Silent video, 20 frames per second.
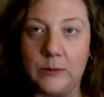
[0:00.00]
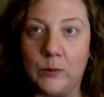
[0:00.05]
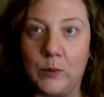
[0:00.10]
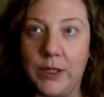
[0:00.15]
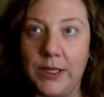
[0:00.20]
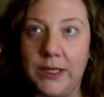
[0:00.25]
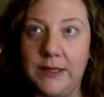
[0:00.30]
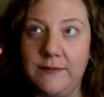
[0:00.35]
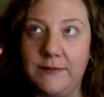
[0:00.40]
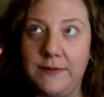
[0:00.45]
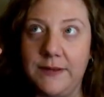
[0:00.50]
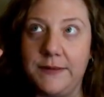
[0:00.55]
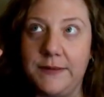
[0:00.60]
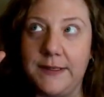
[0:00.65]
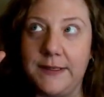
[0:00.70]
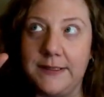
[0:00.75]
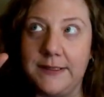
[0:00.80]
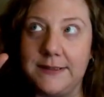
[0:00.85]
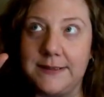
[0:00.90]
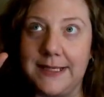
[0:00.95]
One of the
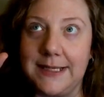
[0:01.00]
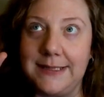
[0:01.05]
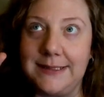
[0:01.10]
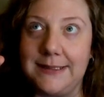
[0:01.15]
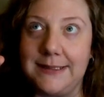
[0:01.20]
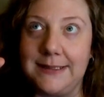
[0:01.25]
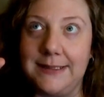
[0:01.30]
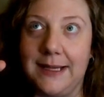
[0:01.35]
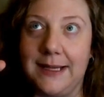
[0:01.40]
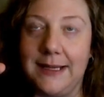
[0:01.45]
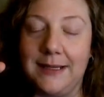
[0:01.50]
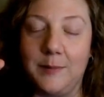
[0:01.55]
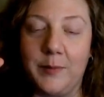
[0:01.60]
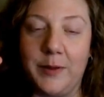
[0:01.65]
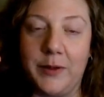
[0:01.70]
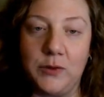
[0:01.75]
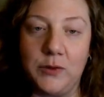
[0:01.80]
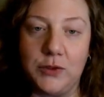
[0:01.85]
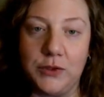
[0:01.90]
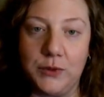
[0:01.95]
things I did like
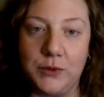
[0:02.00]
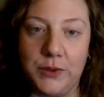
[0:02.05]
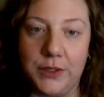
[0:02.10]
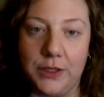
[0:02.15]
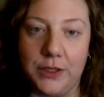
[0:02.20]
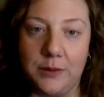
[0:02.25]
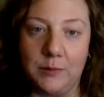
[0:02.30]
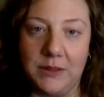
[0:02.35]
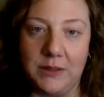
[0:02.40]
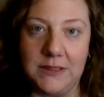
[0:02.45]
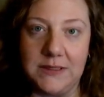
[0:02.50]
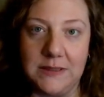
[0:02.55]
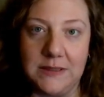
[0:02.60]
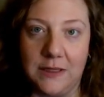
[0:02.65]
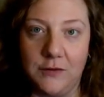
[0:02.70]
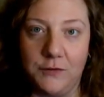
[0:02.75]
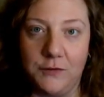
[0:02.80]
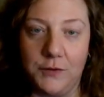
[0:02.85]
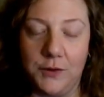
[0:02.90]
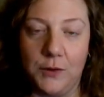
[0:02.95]
about shooting on my
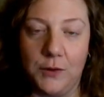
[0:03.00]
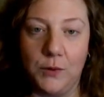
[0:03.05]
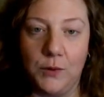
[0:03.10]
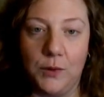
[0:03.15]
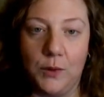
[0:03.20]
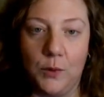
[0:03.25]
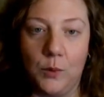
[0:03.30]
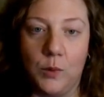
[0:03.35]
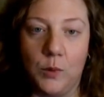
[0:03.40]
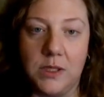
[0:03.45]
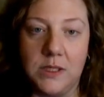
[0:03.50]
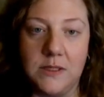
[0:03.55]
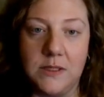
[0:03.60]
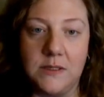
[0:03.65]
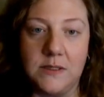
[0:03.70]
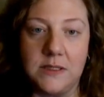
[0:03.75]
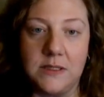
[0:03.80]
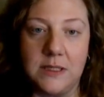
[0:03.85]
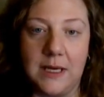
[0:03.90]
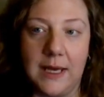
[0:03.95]
cell phone
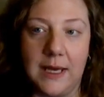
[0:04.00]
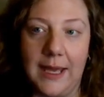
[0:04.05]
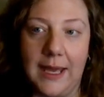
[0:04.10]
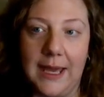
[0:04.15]
was I